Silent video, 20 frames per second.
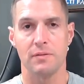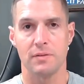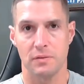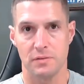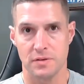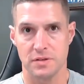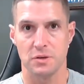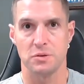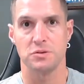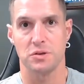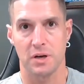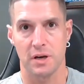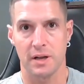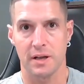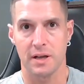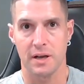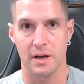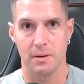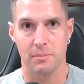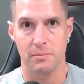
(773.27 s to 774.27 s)
The results are going
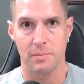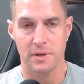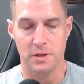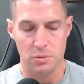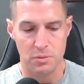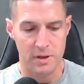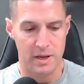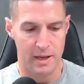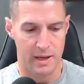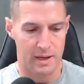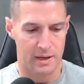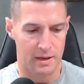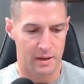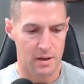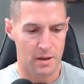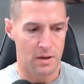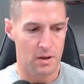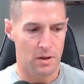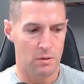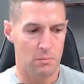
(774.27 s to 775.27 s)
to come, but you can't
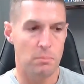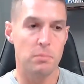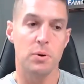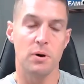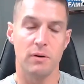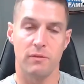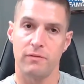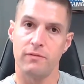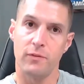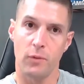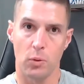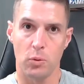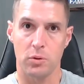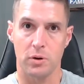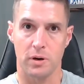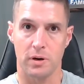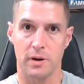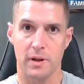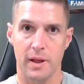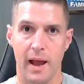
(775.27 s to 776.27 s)
put
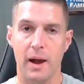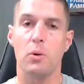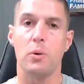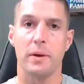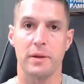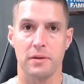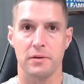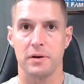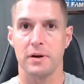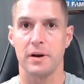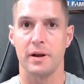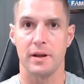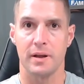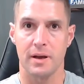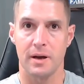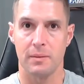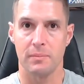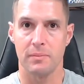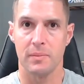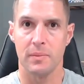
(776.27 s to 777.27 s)
forward how quick you're going to
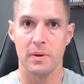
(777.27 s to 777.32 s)
come.